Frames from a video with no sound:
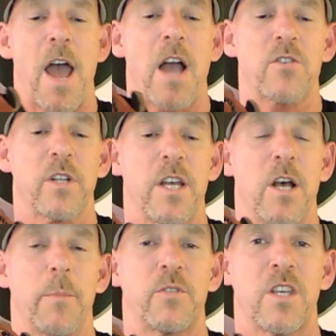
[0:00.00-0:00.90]
actually
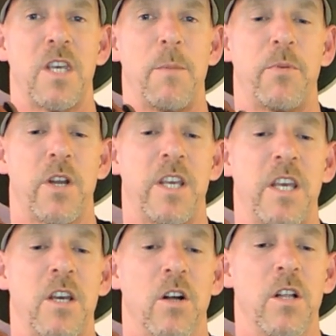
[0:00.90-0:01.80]
helps to keep your
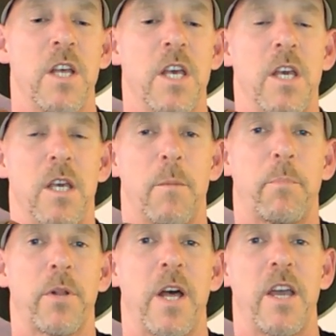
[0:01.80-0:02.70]
heel in
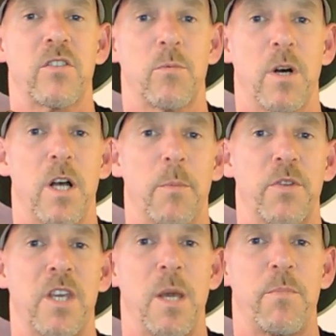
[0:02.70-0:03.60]
place and will help
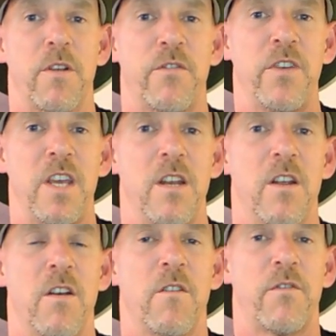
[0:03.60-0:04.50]
to keep your
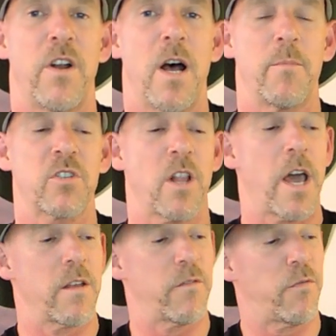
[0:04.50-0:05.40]
feet from
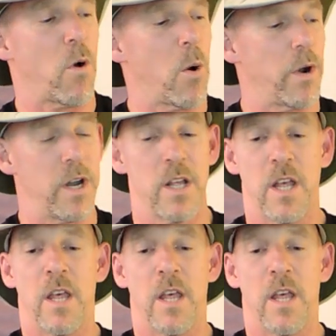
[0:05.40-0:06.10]
sliding forward.